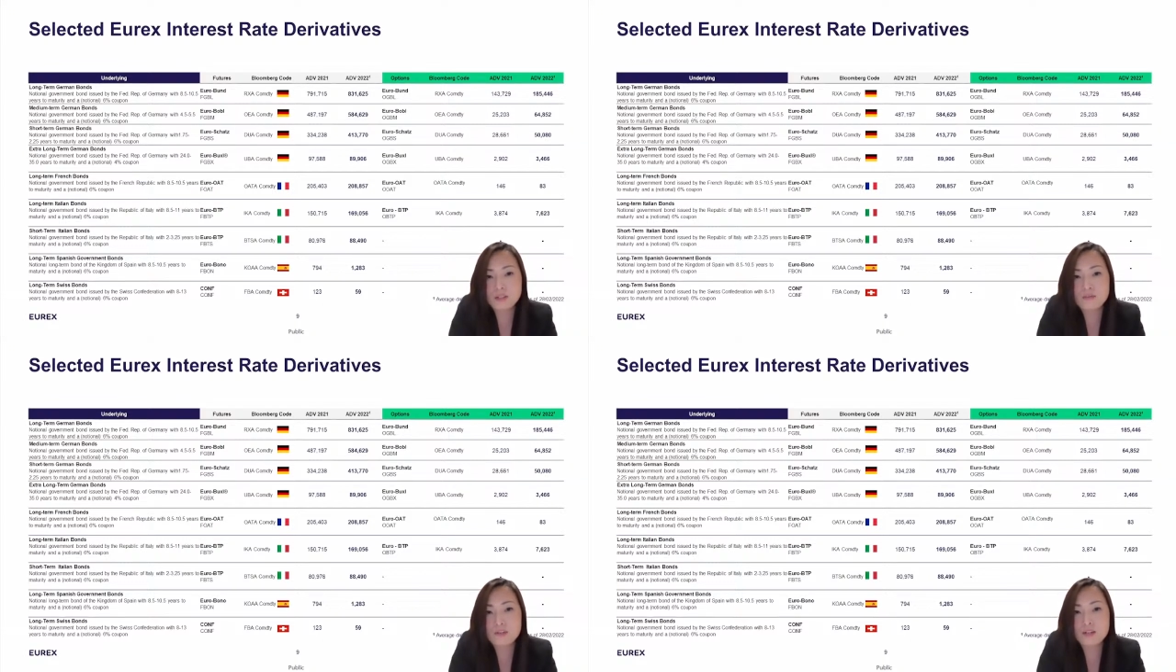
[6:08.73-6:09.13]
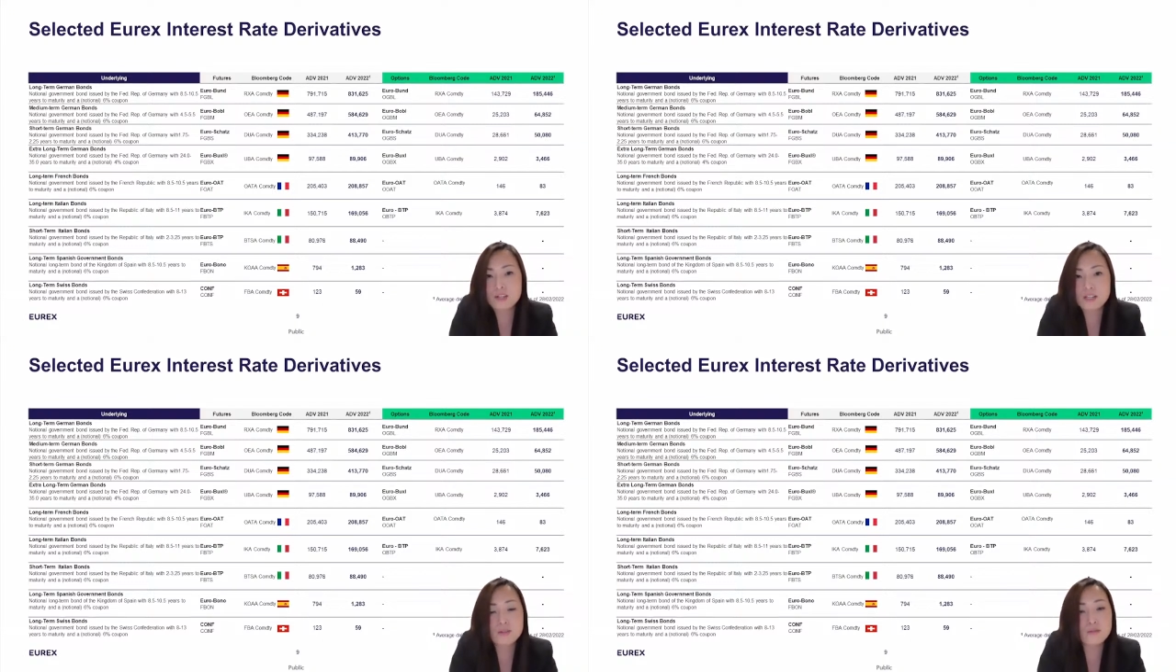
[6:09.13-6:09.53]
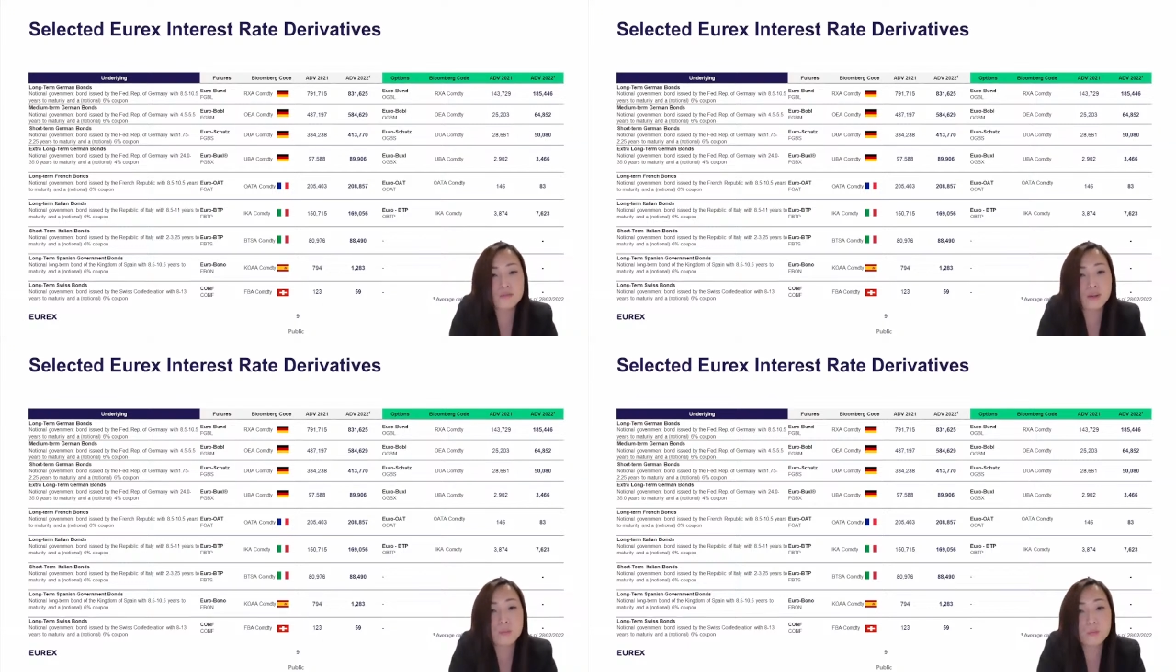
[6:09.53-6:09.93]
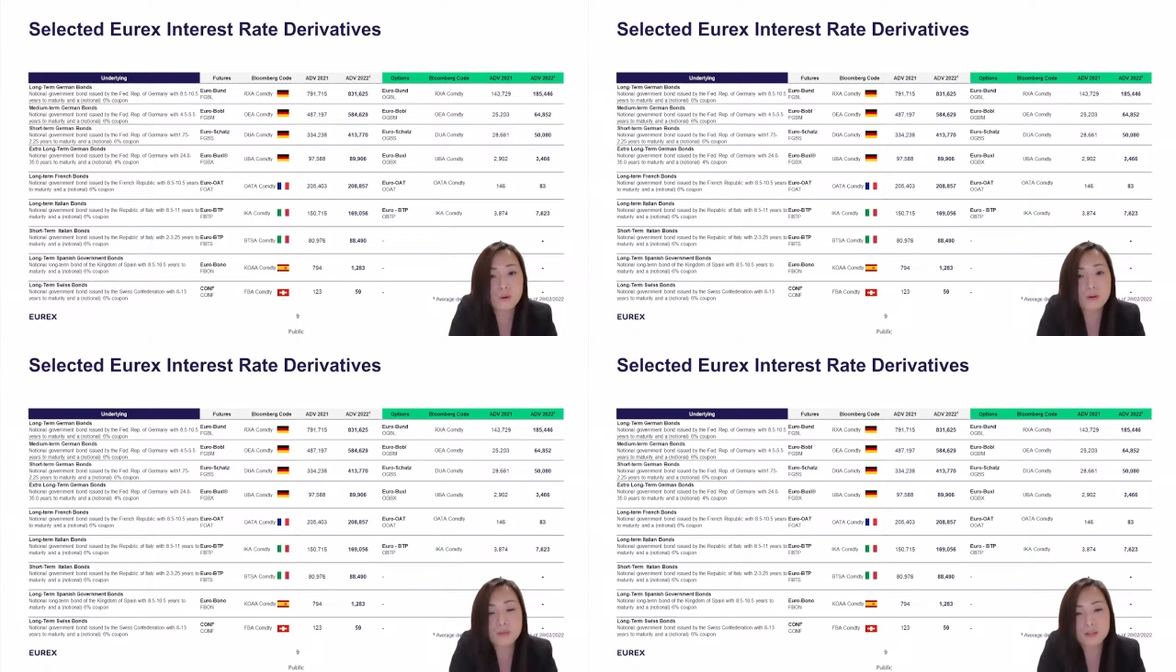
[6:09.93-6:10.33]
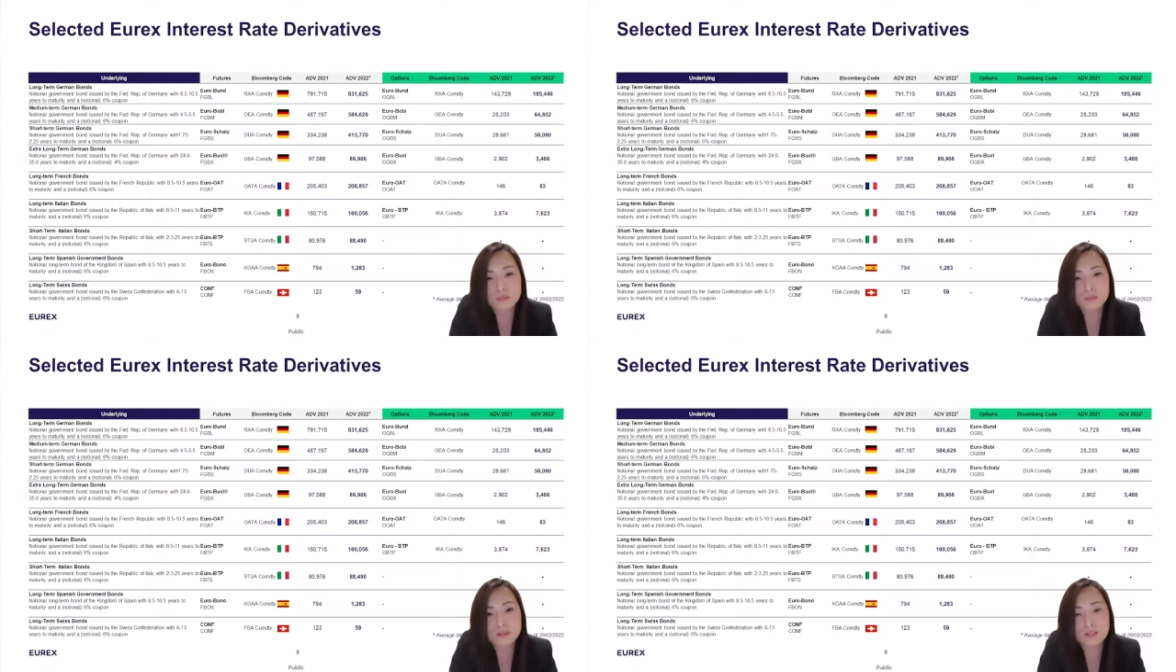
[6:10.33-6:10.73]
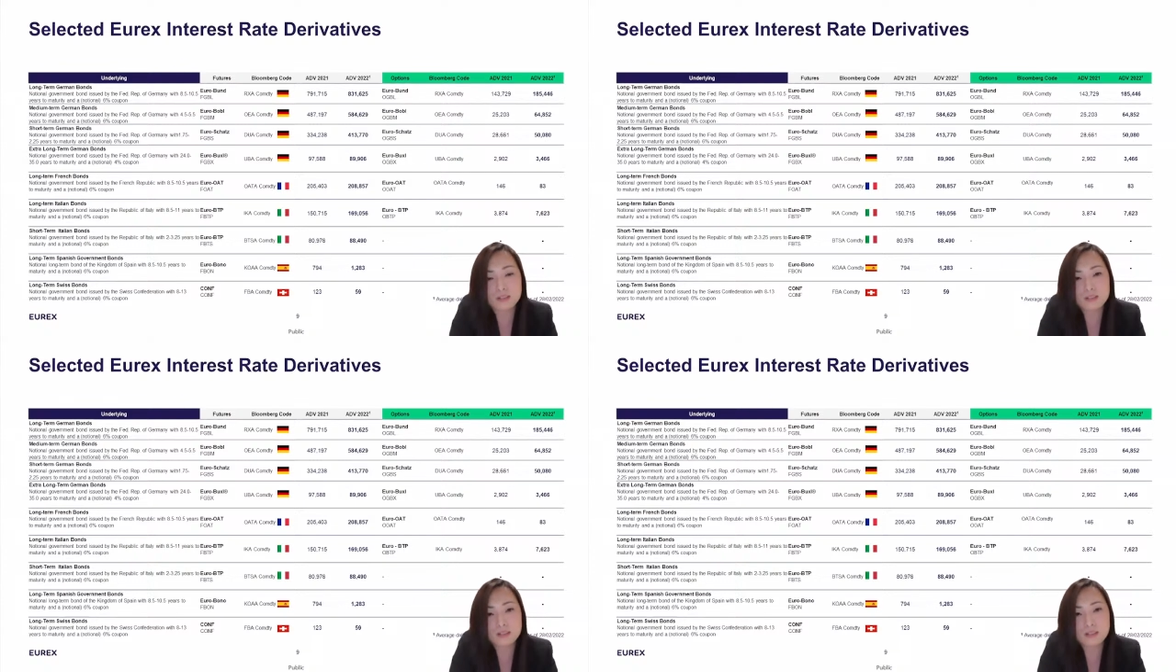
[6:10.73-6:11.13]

if you are keen to find out more about the products.